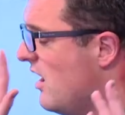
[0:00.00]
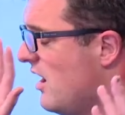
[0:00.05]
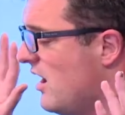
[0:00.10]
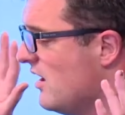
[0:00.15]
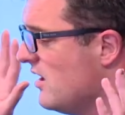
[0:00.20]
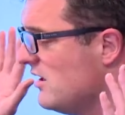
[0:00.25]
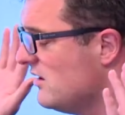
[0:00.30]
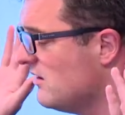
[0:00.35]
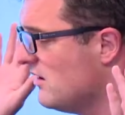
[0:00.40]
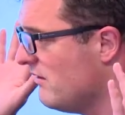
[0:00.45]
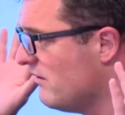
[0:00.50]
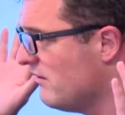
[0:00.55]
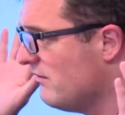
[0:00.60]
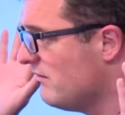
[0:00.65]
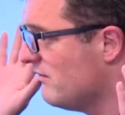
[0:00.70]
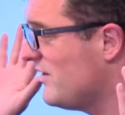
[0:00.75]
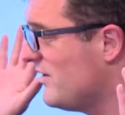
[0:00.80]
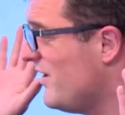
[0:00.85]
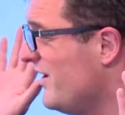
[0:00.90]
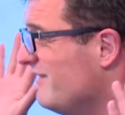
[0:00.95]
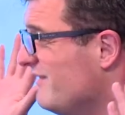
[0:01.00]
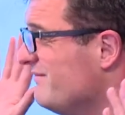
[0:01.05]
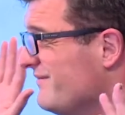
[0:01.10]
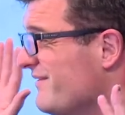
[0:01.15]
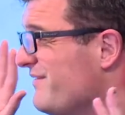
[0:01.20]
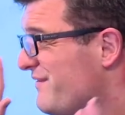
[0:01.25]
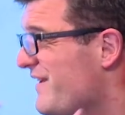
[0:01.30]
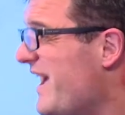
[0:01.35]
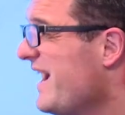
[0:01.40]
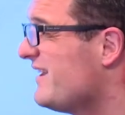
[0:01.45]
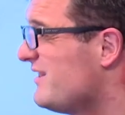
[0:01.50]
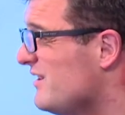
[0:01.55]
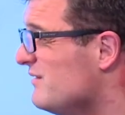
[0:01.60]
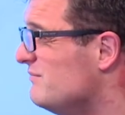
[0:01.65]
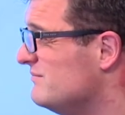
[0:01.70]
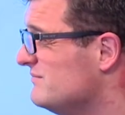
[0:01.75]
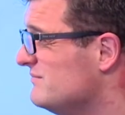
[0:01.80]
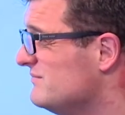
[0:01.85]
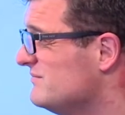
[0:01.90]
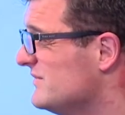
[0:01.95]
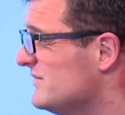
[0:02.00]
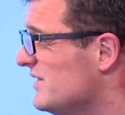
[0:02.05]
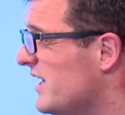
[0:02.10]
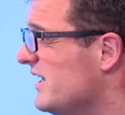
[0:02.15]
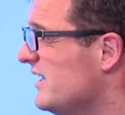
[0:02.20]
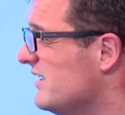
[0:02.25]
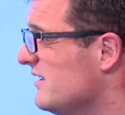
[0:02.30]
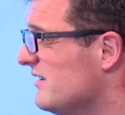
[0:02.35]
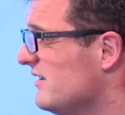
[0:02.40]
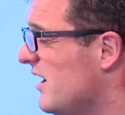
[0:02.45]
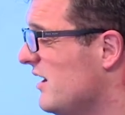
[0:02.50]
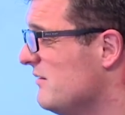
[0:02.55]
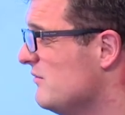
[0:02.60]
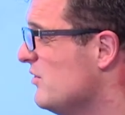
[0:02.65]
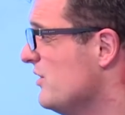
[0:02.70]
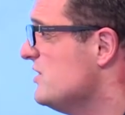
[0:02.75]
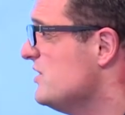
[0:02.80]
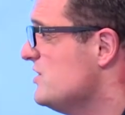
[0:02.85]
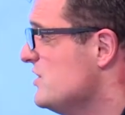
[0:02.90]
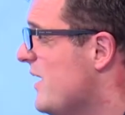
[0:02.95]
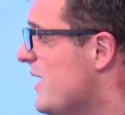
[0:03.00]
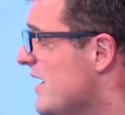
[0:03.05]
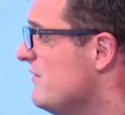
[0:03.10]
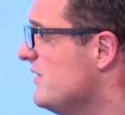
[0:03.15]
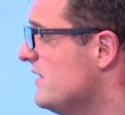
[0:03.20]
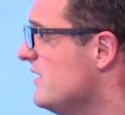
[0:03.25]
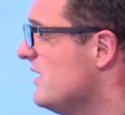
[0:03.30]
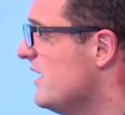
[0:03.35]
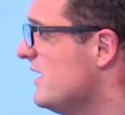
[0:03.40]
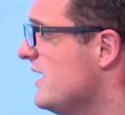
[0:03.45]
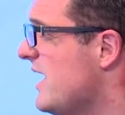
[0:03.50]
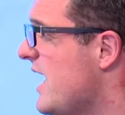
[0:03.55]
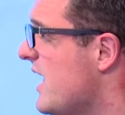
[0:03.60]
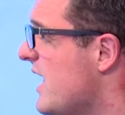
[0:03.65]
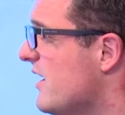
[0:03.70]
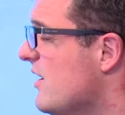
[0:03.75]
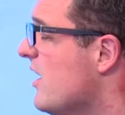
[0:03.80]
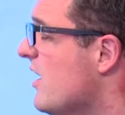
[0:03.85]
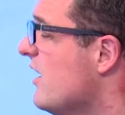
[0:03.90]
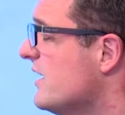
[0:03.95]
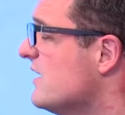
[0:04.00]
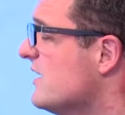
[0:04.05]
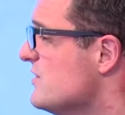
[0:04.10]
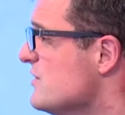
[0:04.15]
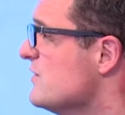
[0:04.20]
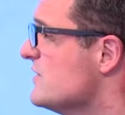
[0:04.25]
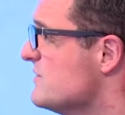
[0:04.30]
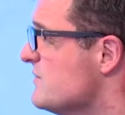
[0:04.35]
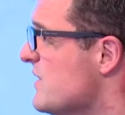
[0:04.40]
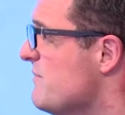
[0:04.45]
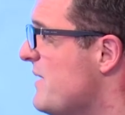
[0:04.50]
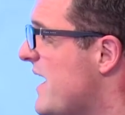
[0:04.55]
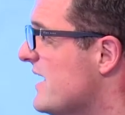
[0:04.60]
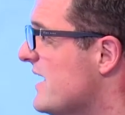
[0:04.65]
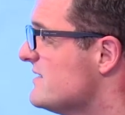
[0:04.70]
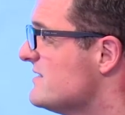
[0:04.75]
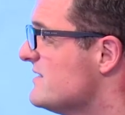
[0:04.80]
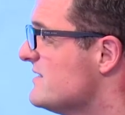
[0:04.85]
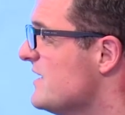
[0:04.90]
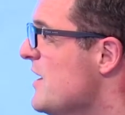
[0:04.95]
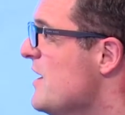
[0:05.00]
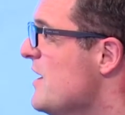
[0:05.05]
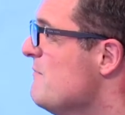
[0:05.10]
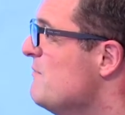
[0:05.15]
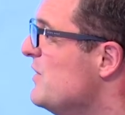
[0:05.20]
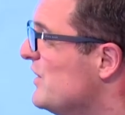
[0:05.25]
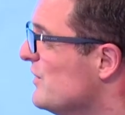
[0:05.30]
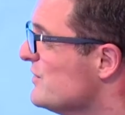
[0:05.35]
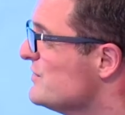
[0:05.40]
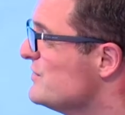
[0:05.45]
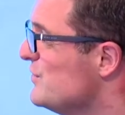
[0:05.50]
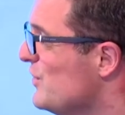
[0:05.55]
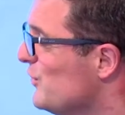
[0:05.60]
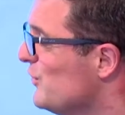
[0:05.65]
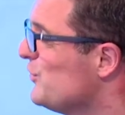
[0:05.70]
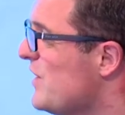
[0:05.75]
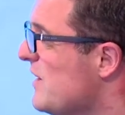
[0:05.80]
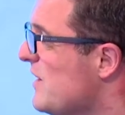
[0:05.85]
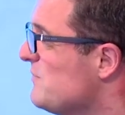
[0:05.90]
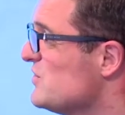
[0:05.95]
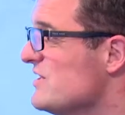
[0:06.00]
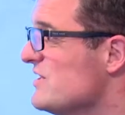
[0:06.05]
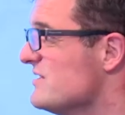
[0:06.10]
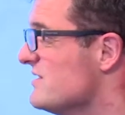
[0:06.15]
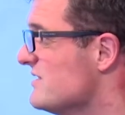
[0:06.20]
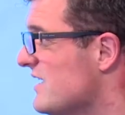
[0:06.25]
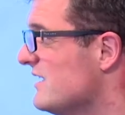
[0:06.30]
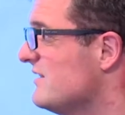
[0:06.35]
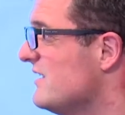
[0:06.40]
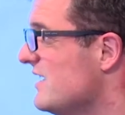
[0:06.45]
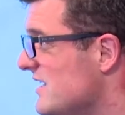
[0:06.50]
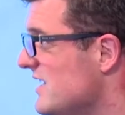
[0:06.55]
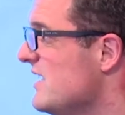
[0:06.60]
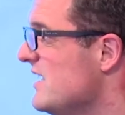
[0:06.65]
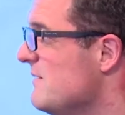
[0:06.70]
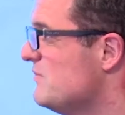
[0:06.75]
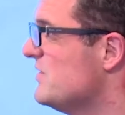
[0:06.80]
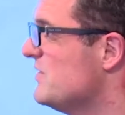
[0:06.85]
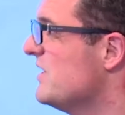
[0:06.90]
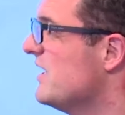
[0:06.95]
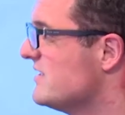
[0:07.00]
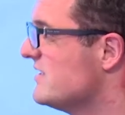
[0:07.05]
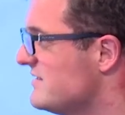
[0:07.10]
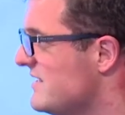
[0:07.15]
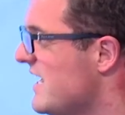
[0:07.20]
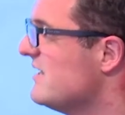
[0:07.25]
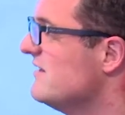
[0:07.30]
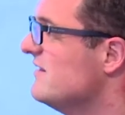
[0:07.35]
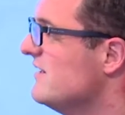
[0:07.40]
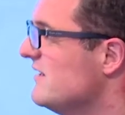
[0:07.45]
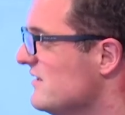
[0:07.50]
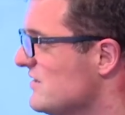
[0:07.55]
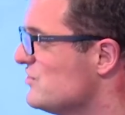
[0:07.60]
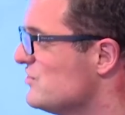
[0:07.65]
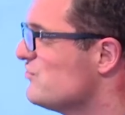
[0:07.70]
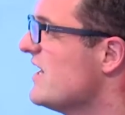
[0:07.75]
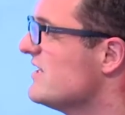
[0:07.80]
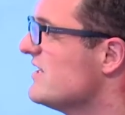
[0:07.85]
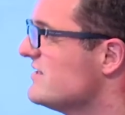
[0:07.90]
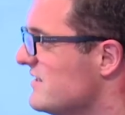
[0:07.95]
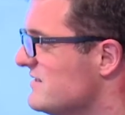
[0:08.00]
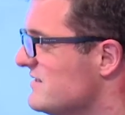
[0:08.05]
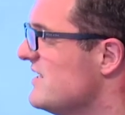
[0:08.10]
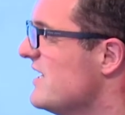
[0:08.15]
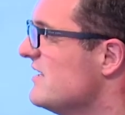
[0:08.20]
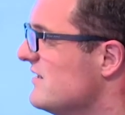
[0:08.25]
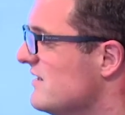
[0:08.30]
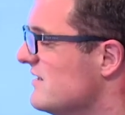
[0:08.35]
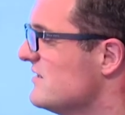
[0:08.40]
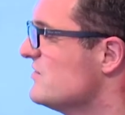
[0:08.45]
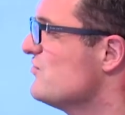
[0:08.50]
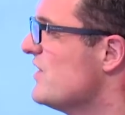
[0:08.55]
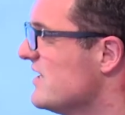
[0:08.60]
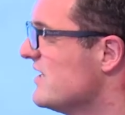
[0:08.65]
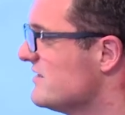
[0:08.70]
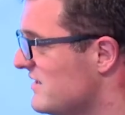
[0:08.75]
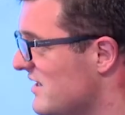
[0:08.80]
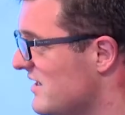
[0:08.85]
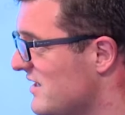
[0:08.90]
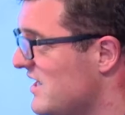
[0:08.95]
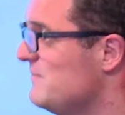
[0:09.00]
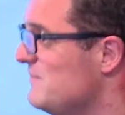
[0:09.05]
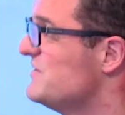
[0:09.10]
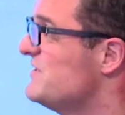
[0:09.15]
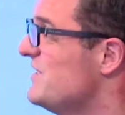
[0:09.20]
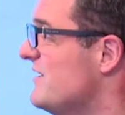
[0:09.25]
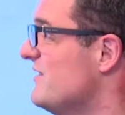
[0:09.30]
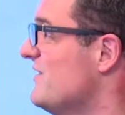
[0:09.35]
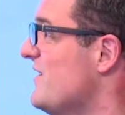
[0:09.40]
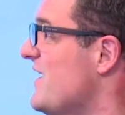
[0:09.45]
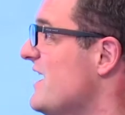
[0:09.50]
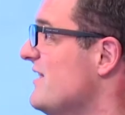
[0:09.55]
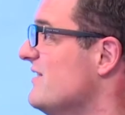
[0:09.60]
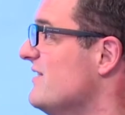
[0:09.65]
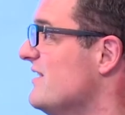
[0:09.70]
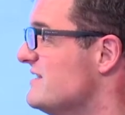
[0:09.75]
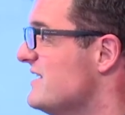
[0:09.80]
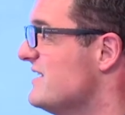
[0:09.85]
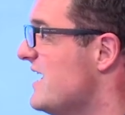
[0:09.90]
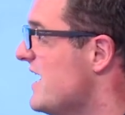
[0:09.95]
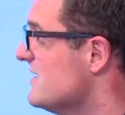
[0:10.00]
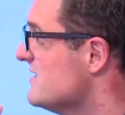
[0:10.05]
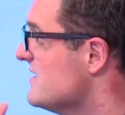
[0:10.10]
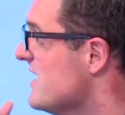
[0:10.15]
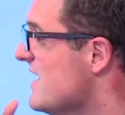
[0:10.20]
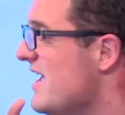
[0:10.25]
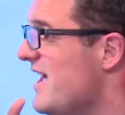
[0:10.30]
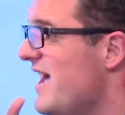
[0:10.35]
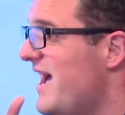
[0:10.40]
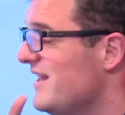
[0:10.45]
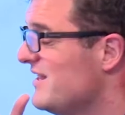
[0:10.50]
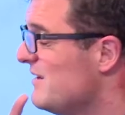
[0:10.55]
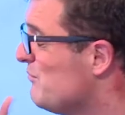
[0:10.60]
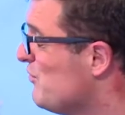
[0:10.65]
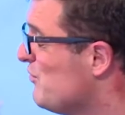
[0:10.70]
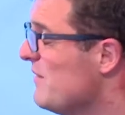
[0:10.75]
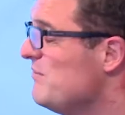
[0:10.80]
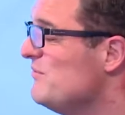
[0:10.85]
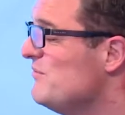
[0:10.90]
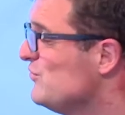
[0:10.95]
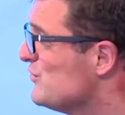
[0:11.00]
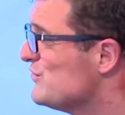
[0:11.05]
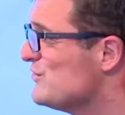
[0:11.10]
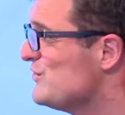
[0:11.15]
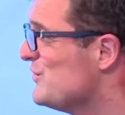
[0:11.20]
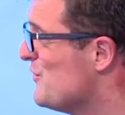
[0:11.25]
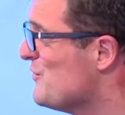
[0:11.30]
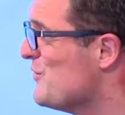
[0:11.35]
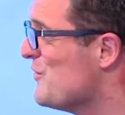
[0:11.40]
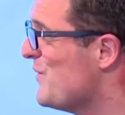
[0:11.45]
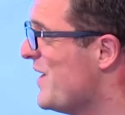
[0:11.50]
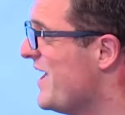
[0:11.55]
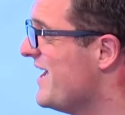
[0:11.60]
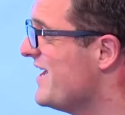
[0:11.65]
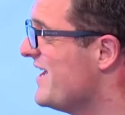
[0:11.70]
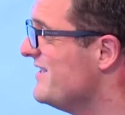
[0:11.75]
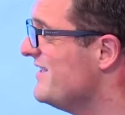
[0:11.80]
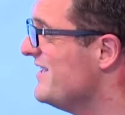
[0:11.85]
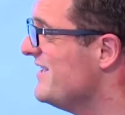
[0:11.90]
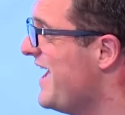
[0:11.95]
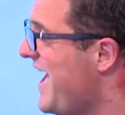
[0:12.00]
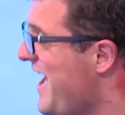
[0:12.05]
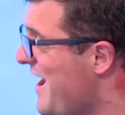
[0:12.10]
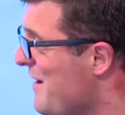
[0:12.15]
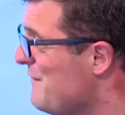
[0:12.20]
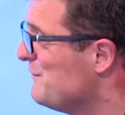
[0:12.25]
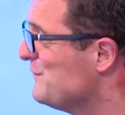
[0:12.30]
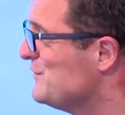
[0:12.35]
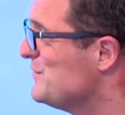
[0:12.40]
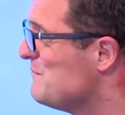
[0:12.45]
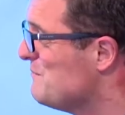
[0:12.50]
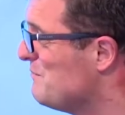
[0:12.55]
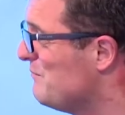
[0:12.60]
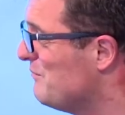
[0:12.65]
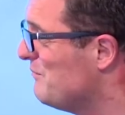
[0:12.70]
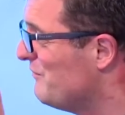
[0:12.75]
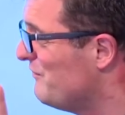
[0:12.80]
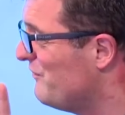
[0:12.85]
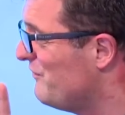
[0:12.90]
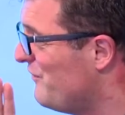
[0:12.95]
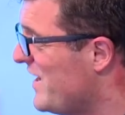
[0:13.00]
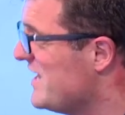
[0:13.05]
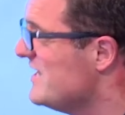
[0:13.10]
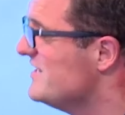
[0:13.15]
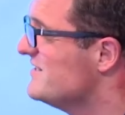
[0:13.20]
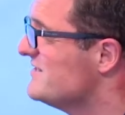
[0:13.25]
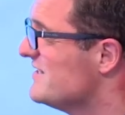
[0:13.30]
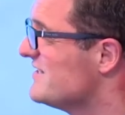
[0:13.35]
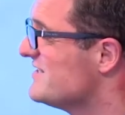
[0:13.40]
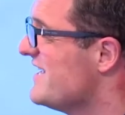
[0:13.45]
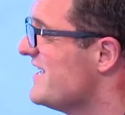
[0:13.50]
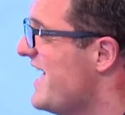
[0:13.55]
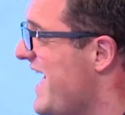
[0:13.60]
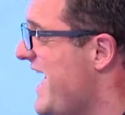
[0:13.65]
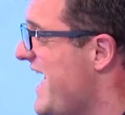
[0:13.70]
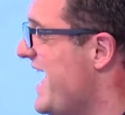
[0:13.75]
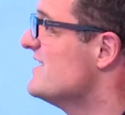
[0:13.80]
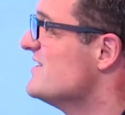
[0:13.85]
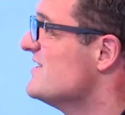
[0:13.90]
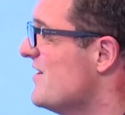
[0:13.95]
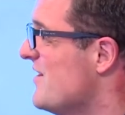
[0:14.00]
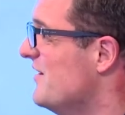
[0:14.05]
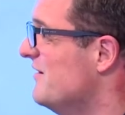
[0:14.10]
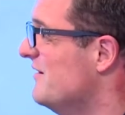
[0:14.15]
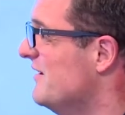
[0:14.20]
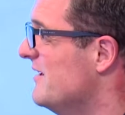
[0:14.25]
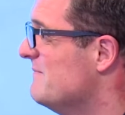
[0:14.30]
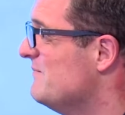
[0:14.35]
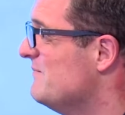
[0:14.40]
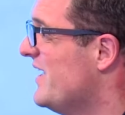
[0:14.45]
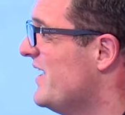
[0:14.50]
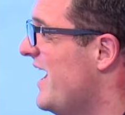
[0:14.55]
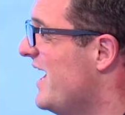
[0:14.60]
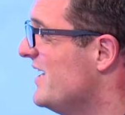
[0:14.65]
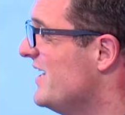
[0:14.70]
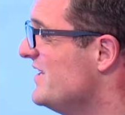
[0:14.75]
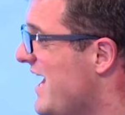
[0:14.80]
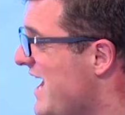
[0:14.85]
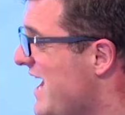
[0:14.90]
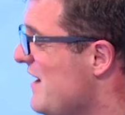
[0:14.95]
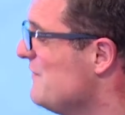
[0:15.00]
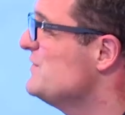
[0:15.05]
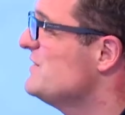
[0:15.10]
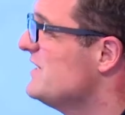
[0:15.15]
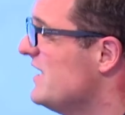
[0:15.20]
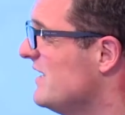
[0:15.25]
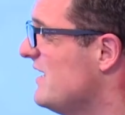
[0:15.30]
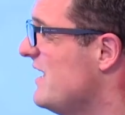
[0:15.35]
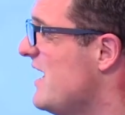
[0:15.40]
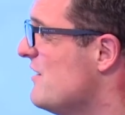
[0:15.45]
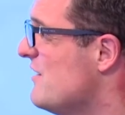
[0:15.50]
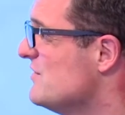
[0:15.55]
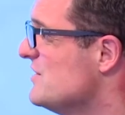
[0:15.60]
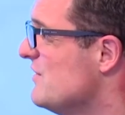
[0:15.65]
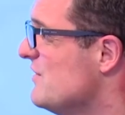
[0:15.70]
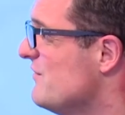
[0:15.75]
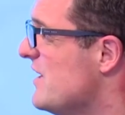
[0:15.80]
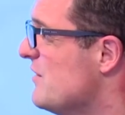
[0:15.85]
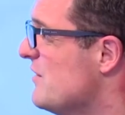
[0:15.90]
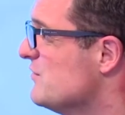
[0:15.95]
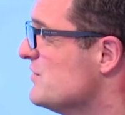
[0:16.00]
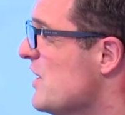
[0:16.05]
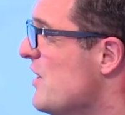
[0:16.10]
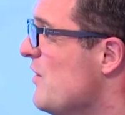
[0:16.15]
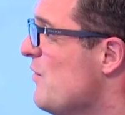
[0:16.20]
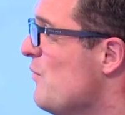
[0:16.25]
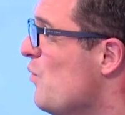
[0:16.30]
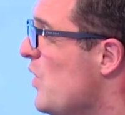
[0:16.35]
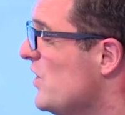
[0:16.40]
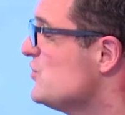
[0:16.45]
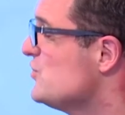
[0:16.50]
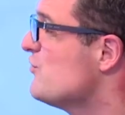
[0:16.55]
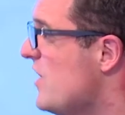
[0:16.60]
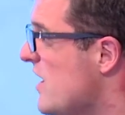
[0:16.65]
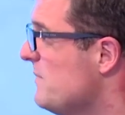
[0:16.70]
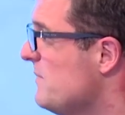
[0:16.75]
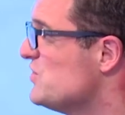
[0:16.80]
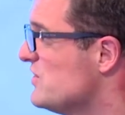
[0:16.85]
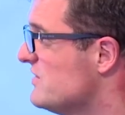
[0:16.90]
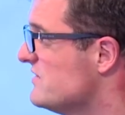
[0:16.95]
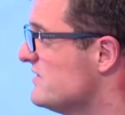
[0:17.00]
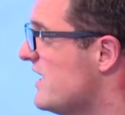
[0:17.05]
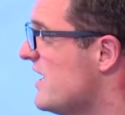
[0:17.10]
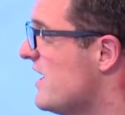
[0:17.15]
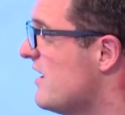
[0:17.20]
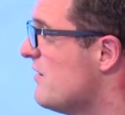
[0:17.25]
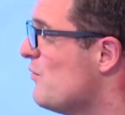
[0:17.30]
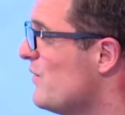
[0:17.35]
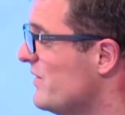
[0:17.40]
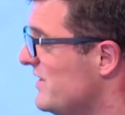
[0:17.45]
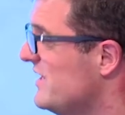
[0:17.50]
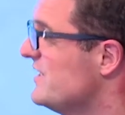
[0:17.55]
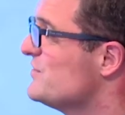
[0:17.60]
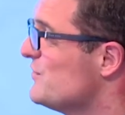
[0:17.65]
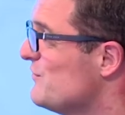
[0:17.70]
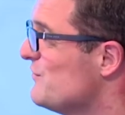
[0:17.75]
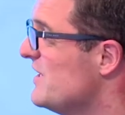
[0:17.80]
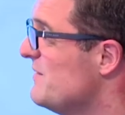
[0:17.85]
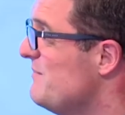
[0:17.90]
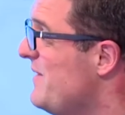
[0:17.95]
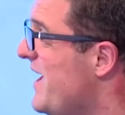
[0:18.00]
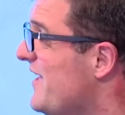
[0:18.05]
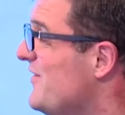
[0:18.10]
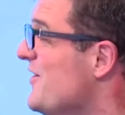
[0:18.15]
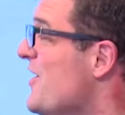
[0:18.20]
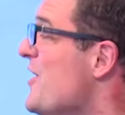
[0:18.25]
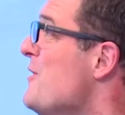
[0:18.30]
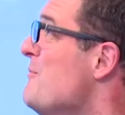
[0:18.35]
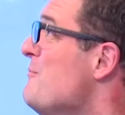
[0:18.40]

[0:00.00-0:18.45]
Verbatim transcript: I, uh, kind of affect them like I'm going to do everything I can and all I can do is my best because the other option is, is that they keep extending the stress extending the stress they keep sticking their head in the sand and the problem doesn't go away you have to face it head on and you have to get clarity around what your options are when things are really bad